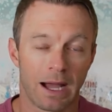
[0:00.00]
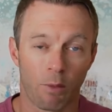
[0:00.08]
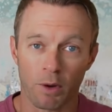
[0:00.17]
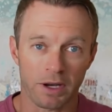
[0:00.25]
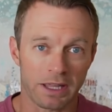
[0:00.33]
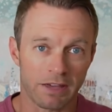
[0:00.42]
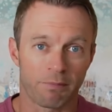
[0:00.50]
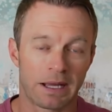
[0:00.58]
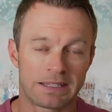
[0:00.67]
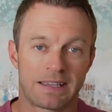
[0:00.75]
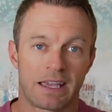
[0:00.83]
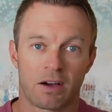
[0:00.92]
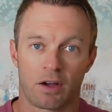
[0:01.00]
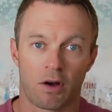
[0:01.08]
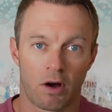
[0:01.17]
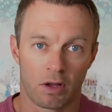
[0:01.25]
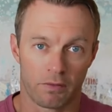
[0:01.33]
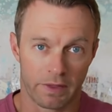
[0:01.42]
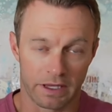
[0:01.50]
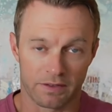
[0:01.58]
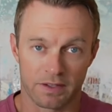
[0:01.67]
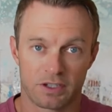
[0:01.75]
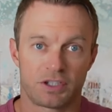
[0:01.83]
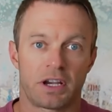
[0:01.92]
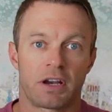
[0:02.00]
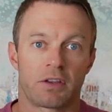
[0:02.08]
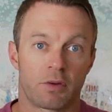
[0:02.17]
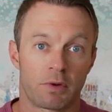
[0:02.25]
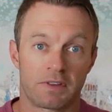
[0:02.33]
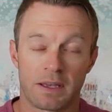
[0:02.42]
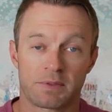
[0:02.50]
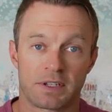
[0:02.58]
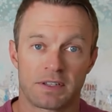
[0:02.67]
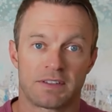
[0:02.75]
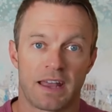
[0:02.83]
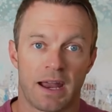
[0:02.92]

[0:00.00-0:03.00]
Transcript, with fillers: I wanted to give my take on all of this and share the redemptions that I